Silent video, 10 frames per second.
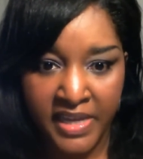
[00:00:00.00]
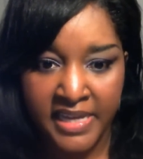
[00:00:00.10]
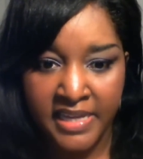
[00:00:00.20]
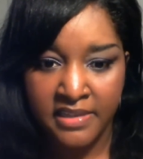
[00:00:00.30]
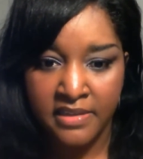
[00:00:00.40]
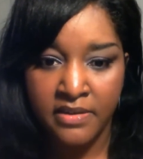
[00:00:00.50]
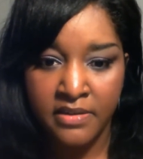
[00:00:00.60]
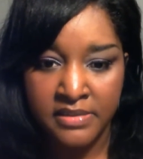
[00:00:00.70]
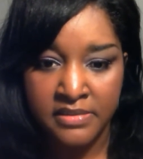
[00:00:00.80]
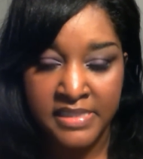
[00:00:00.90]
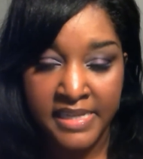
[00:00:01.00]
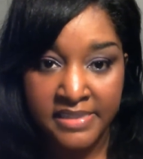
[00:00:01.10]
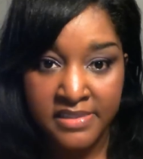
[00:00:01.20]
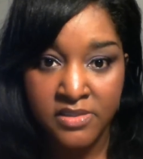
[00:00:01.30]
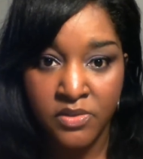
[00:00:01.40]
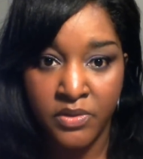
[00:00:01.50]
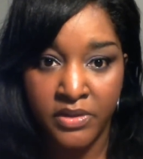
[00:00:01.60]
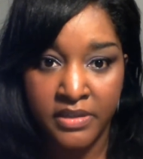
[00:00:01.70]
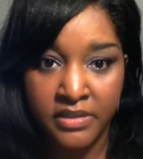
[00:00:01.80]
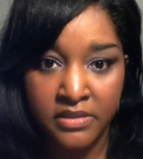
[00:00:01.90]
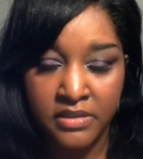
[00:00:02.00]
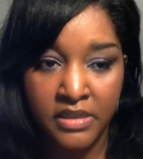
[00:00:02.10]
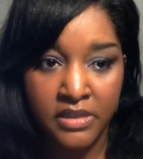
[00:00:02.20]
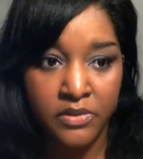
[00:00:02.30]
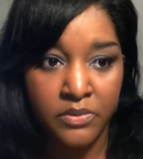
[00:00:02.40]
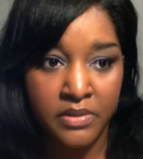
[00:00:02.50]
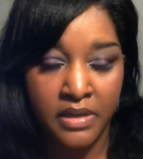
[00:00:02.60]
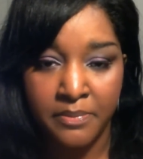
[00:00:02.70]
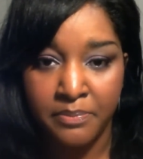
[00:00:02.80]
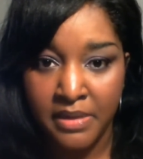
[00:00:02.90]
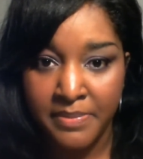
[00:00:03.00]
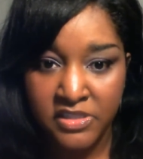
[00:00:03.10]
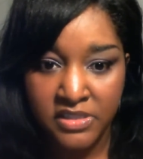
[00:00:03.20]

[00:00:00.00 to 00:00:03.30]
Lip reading: If you're really looking to fade zits or